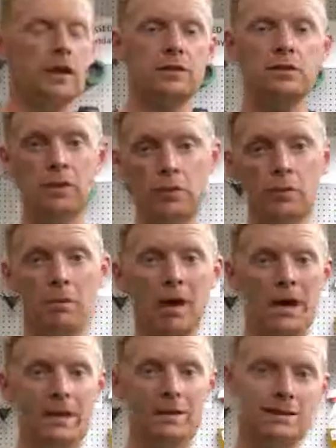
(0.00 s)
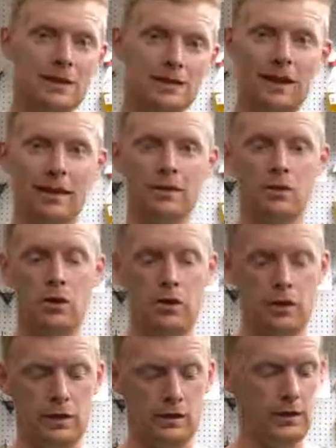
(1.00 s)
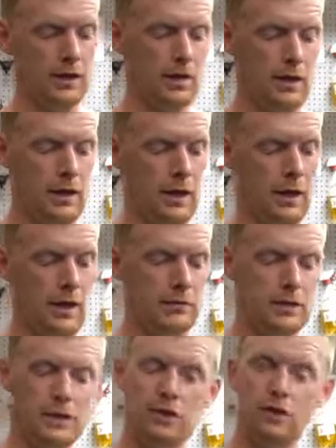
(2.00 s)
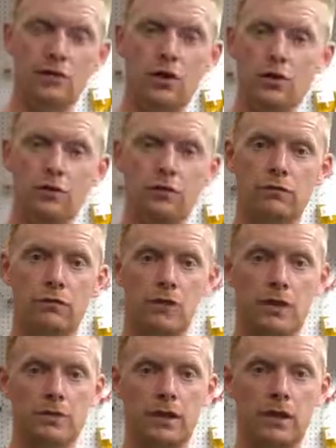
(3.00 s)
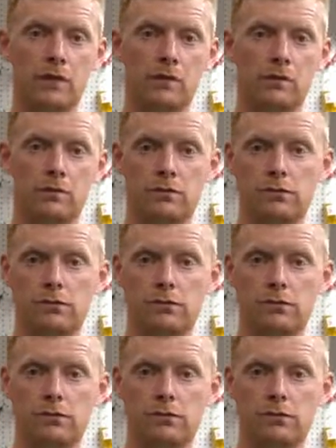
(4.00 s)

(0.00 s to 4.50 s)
has a new Pike Select on it, still the 140mm